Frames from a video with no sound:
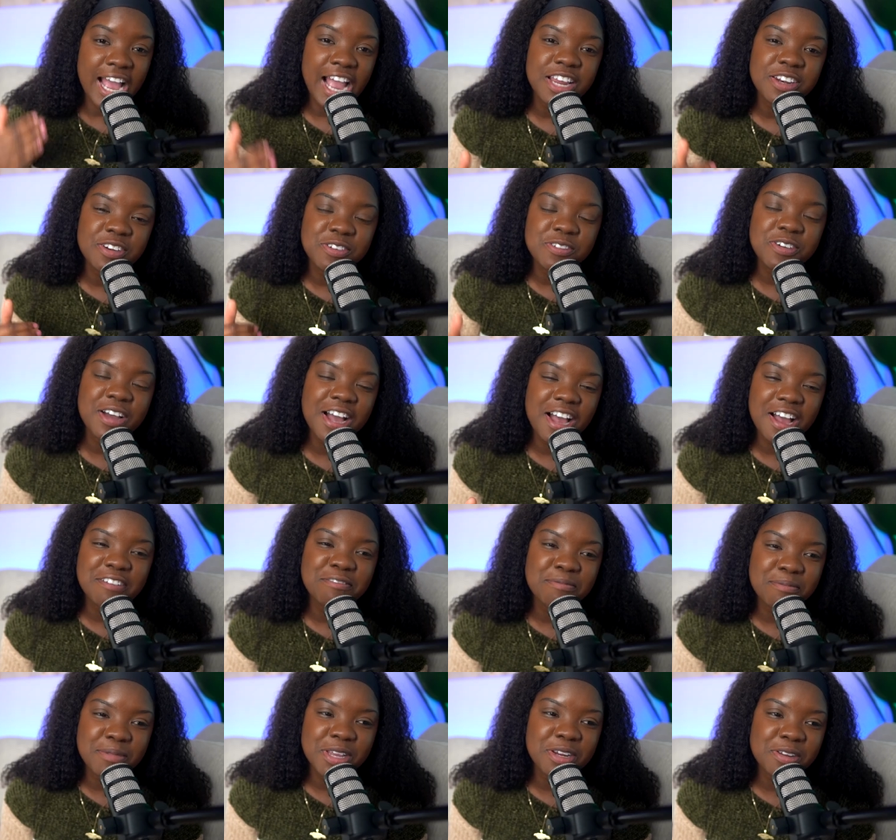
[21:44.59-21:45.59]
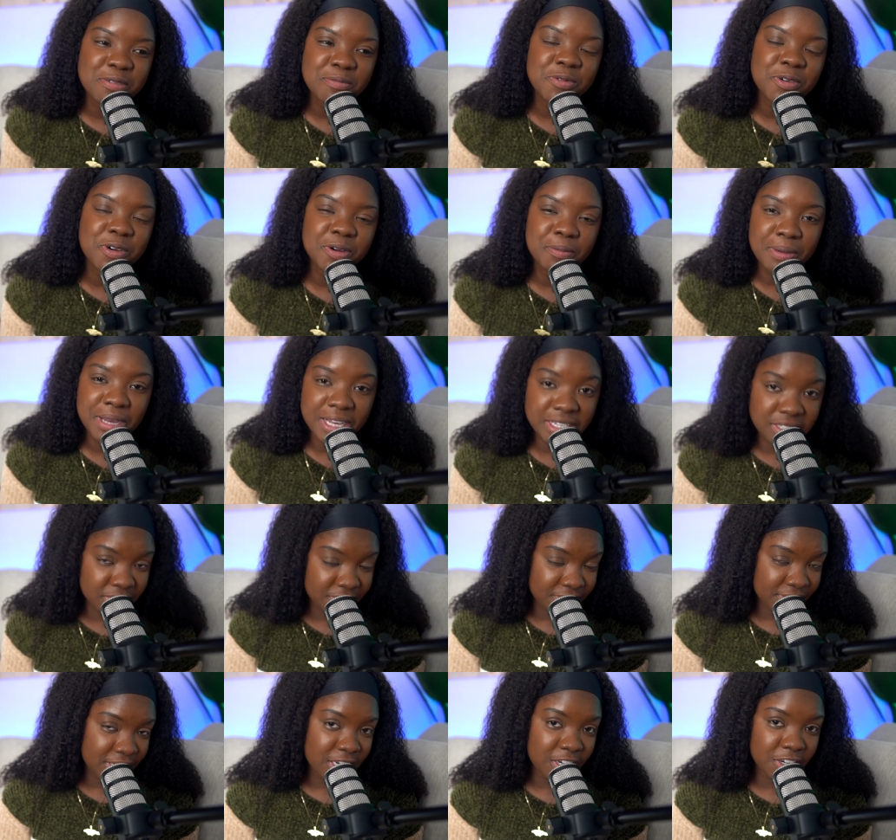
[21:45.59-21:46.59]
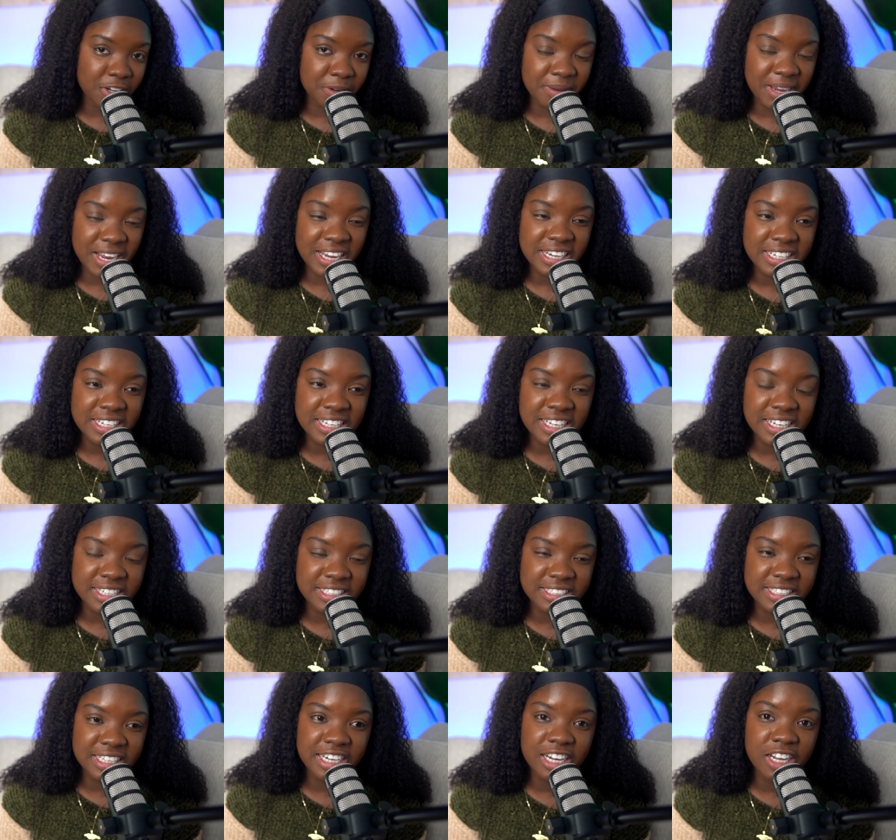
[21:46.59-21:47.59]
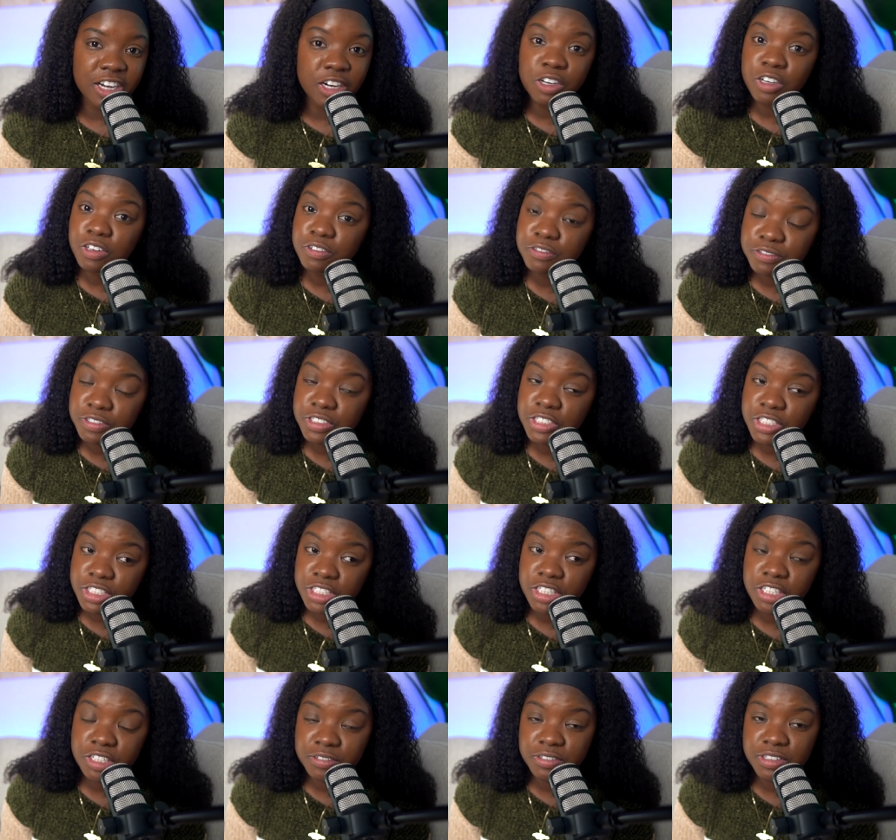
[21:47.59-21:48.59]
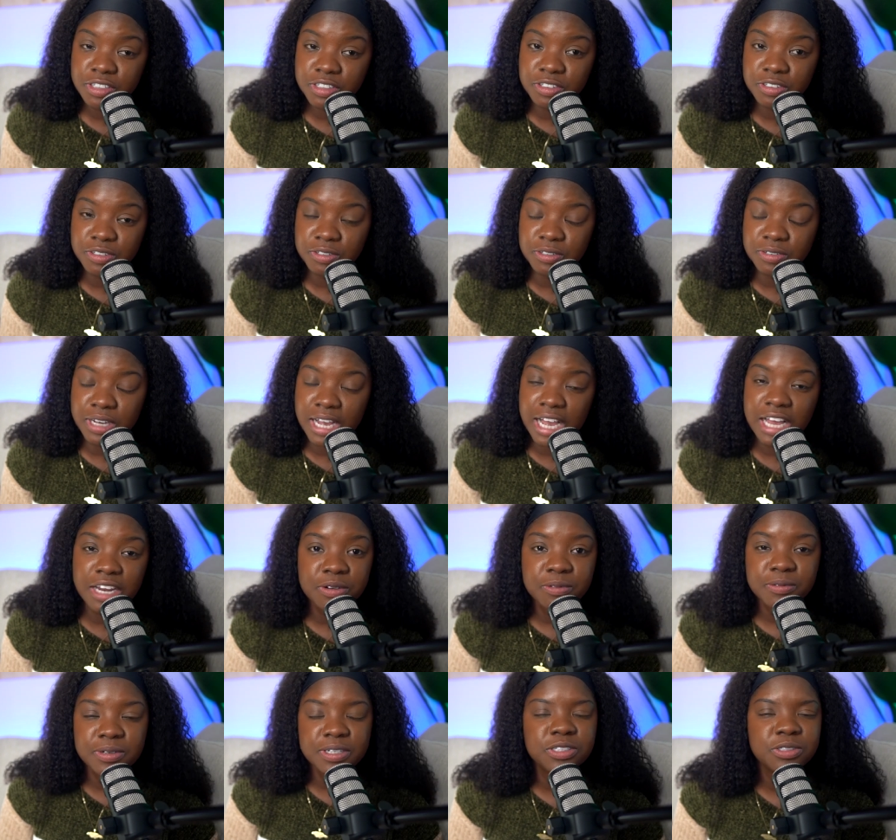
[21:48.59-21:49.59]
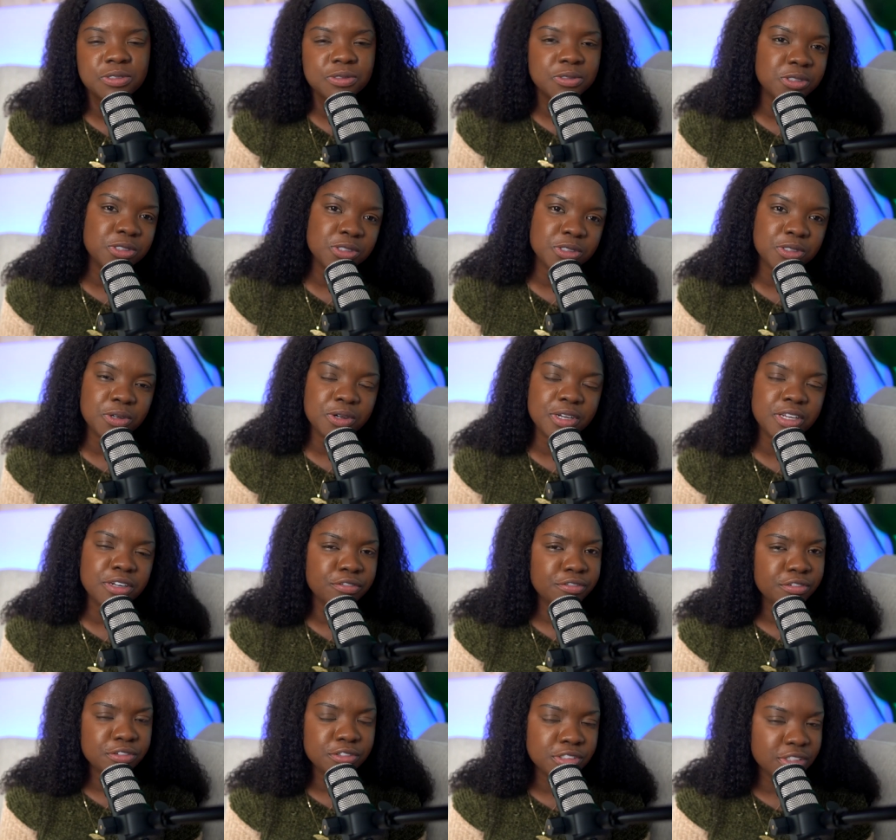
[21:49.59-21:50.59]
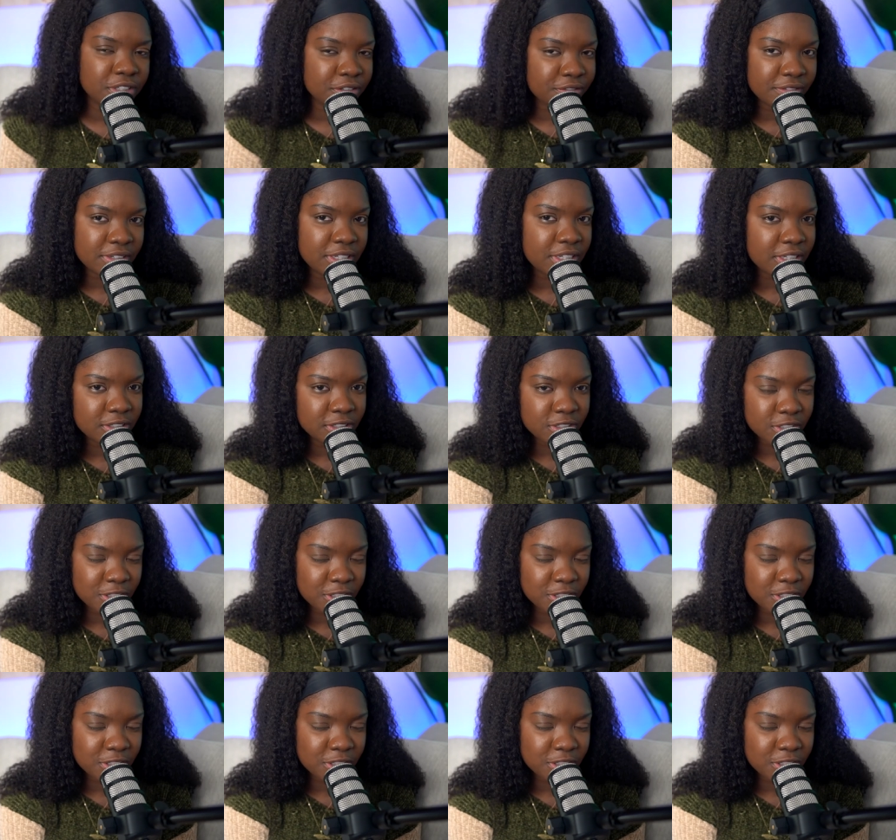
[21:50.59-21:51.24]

I do have many more passive income ideas that I love to share with you and will do so in future videos